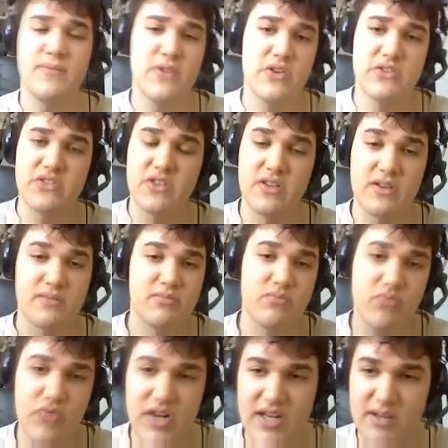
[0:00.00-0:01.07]
Those are the
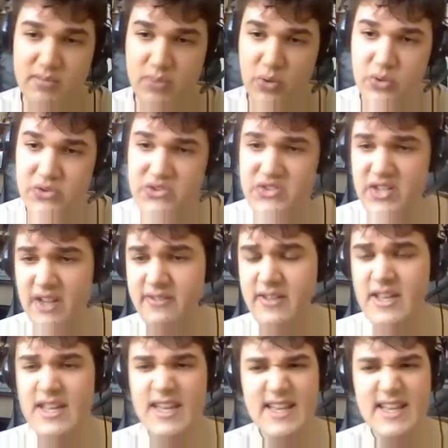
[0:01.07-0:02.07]
really important stuff.